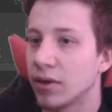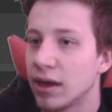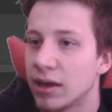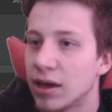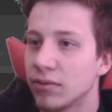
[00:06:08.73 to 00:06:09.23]

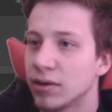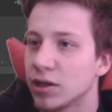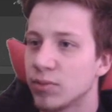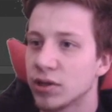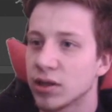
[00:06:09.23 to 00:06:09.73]
Okay, now
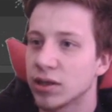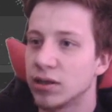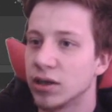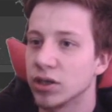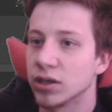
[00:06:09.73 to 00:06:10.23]
that's basically
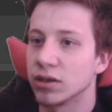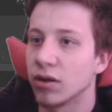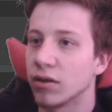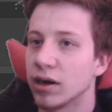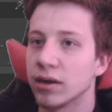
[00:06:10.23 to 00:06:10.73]
dungeon
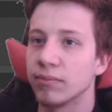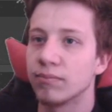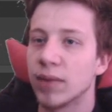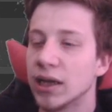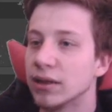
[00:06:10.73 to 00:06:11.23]
already
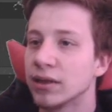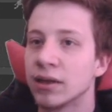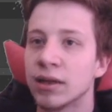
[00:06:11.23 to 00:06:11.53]
made.